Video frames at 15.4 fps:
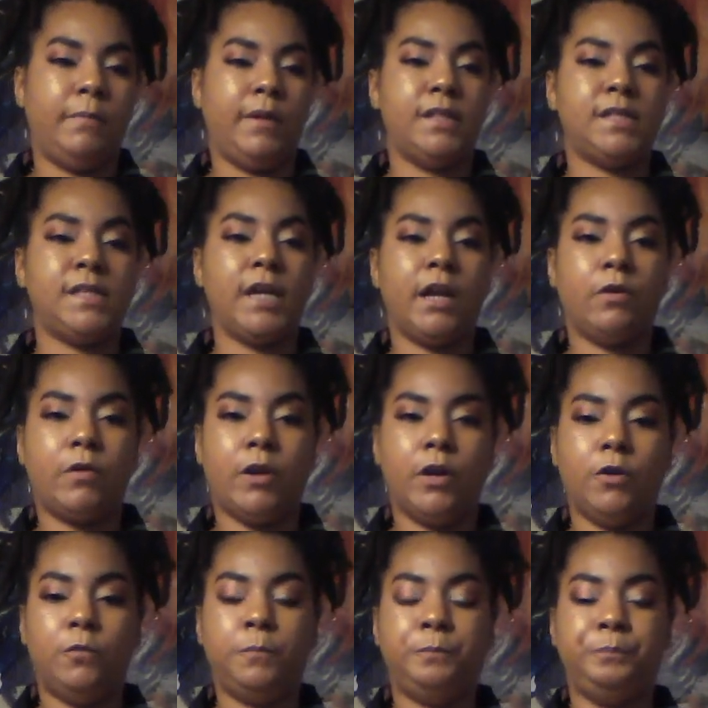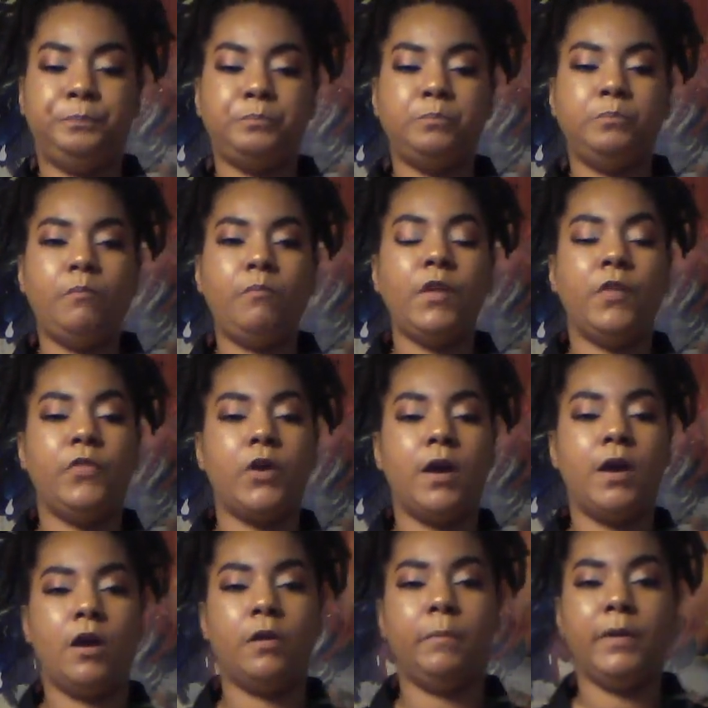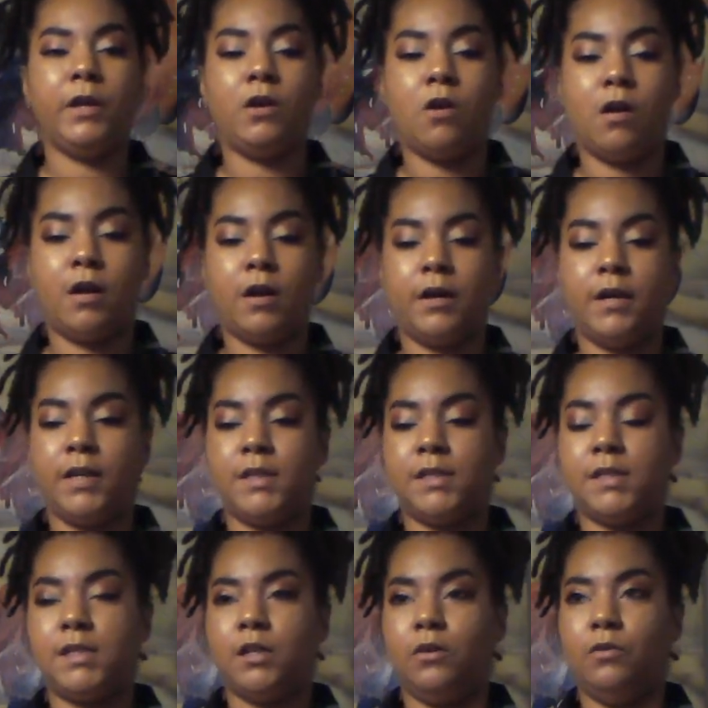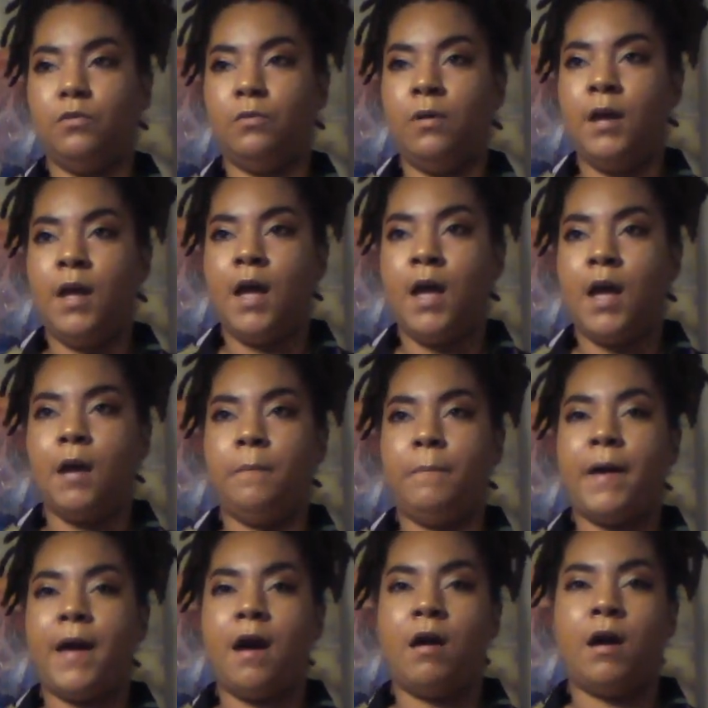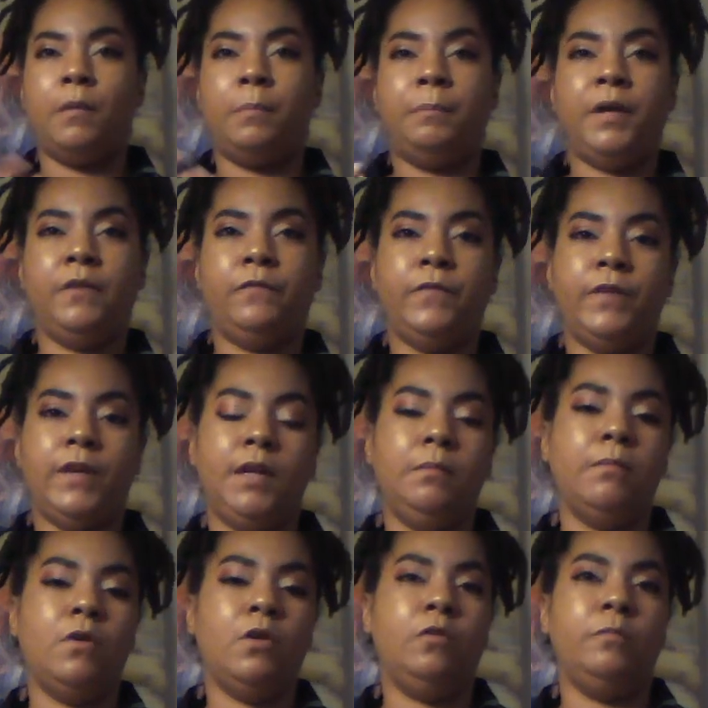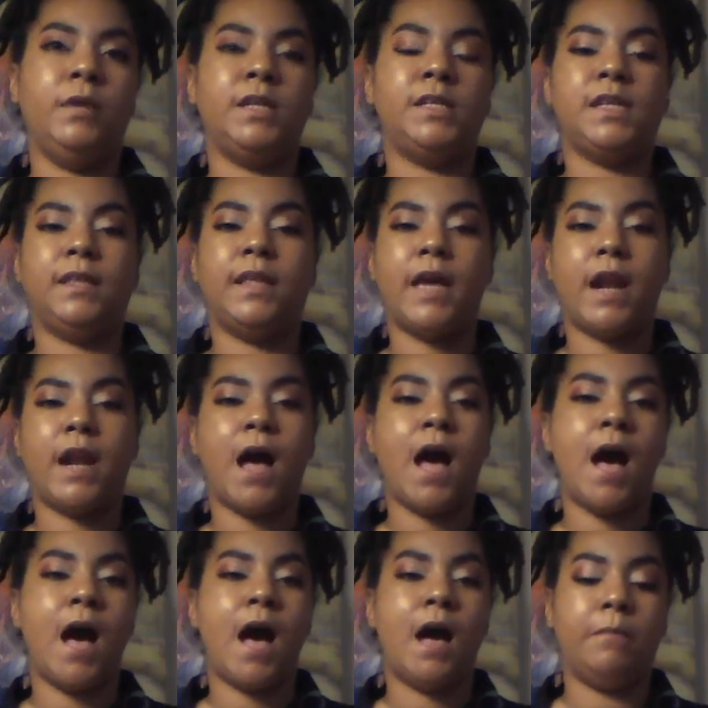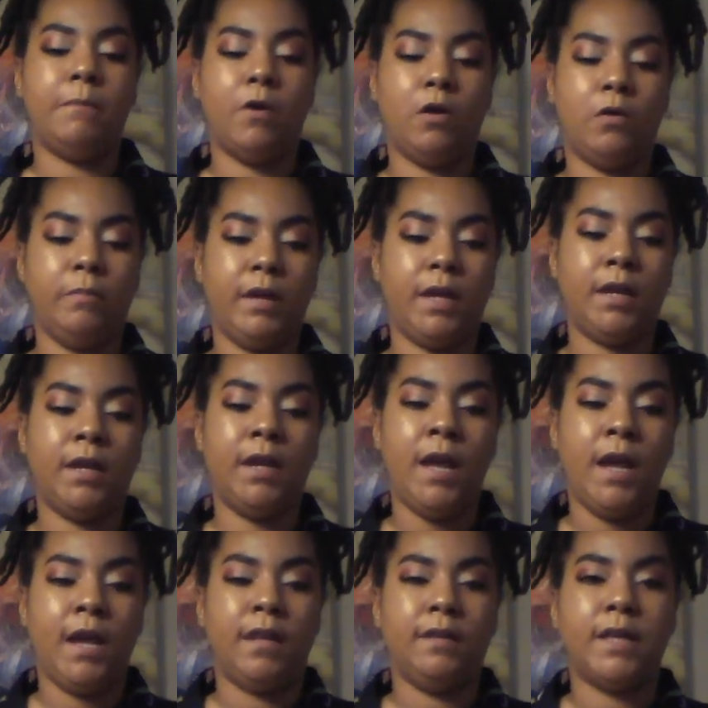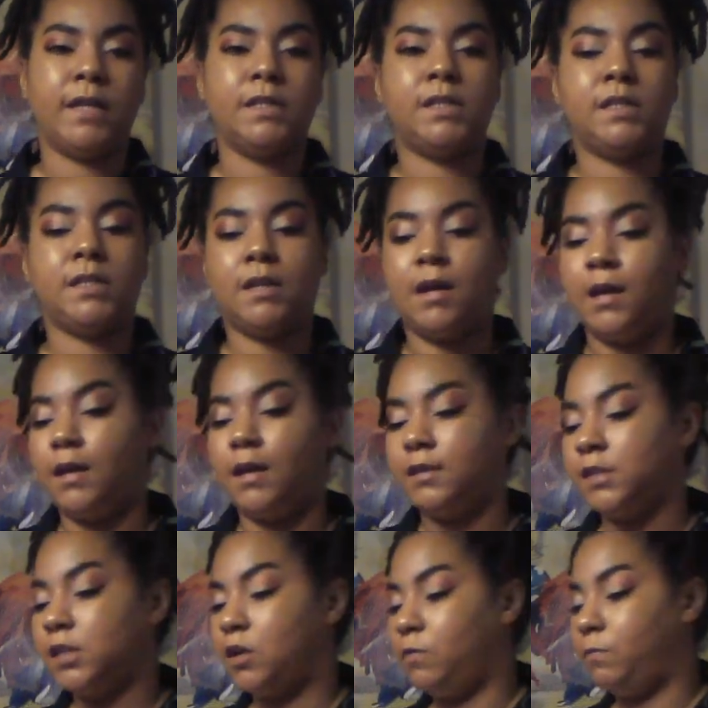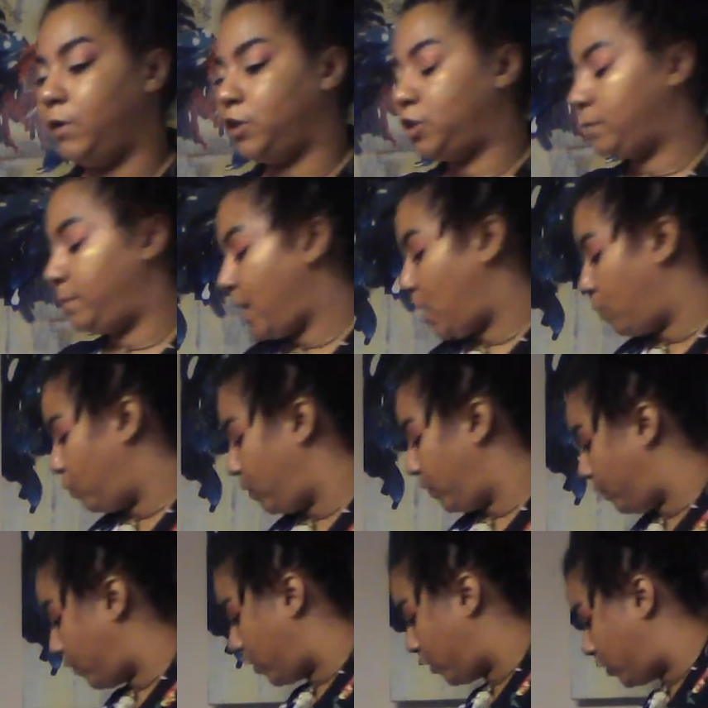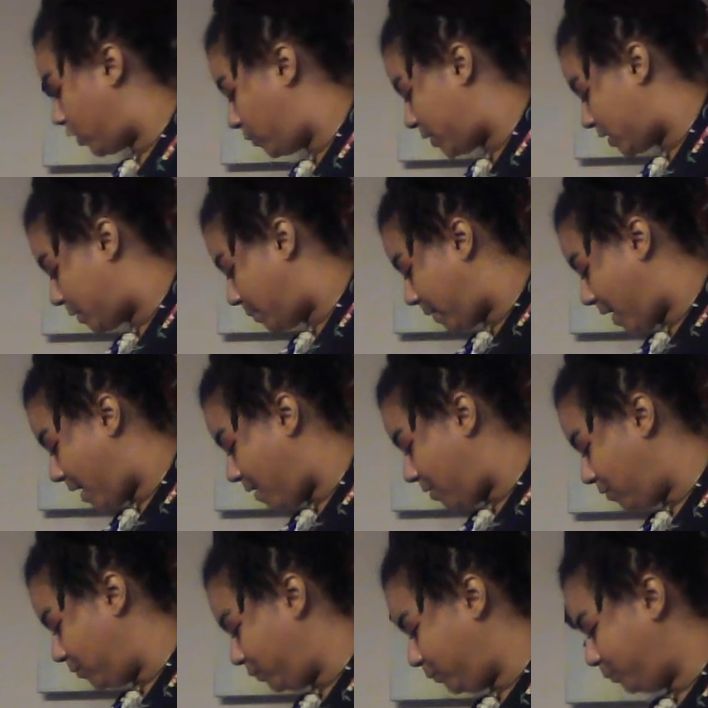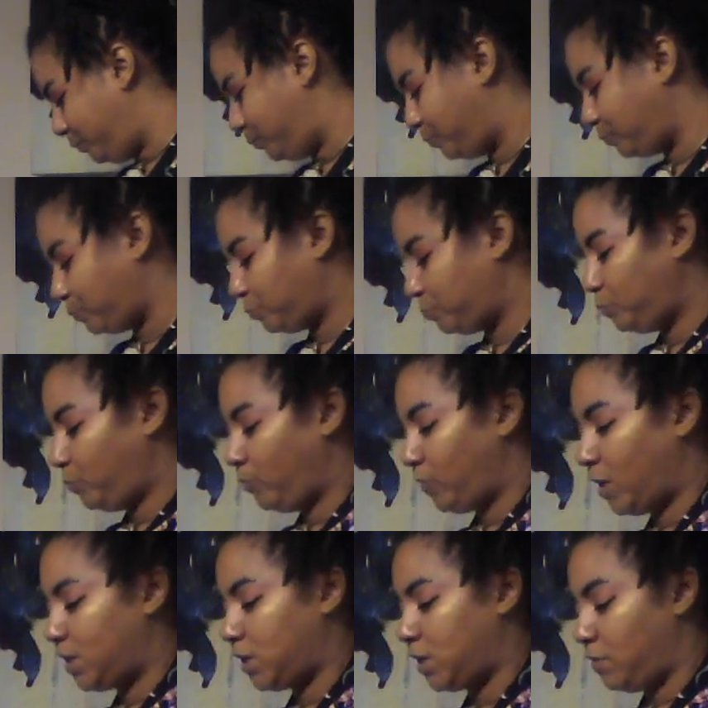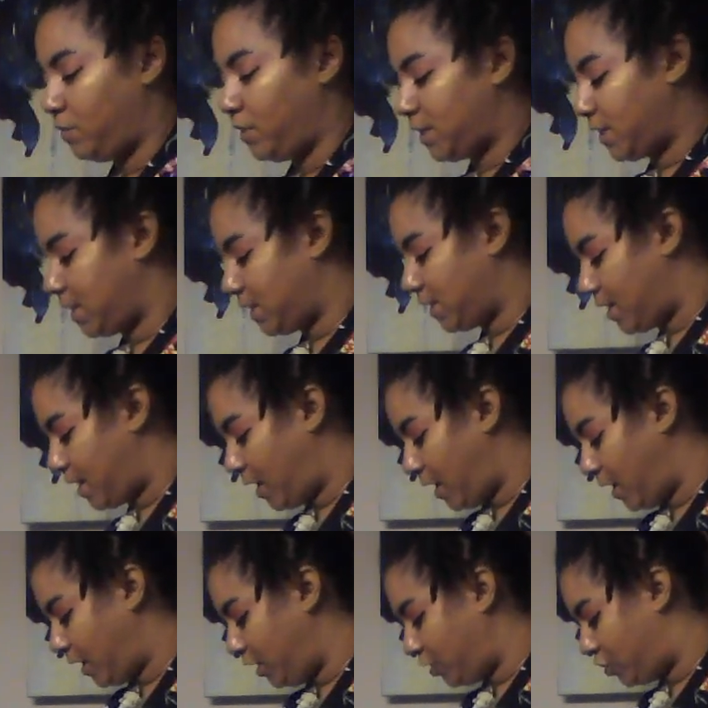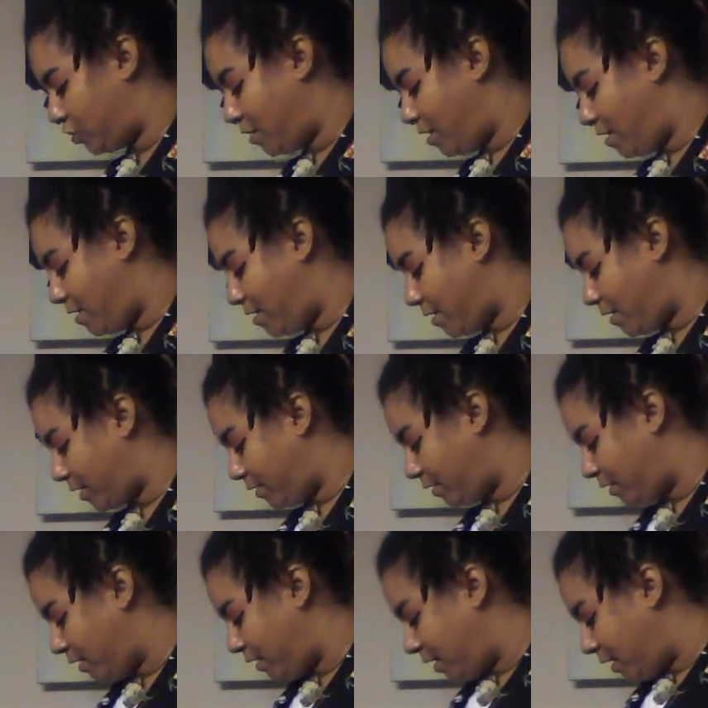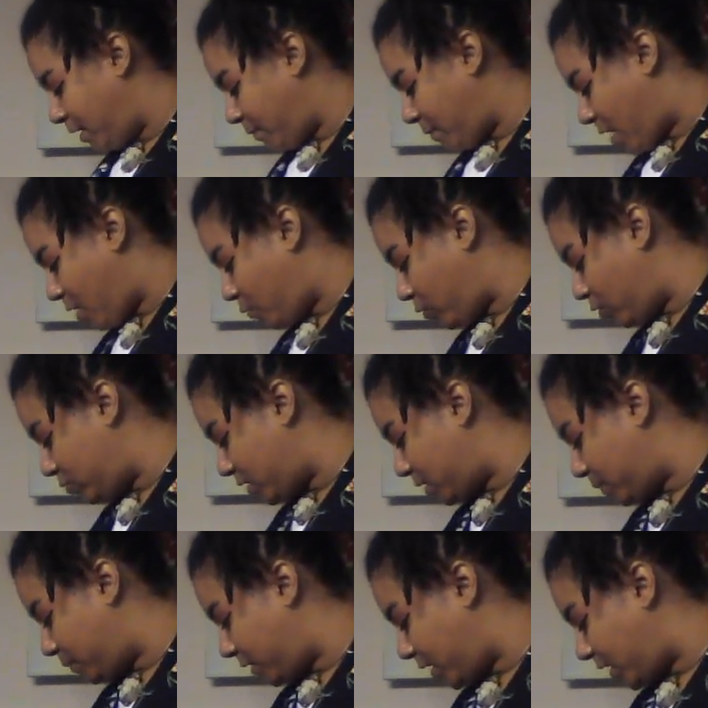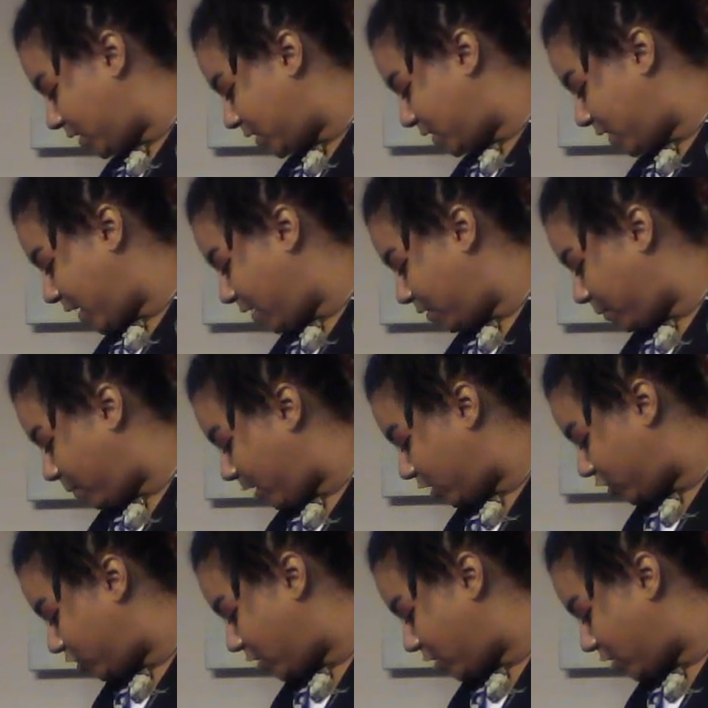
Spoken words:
In tarot, the Hermit card is so about epiphany moments and that aha moment, and that's so much about what Virgo is about. So this is the honey jar. I wrote some things down to make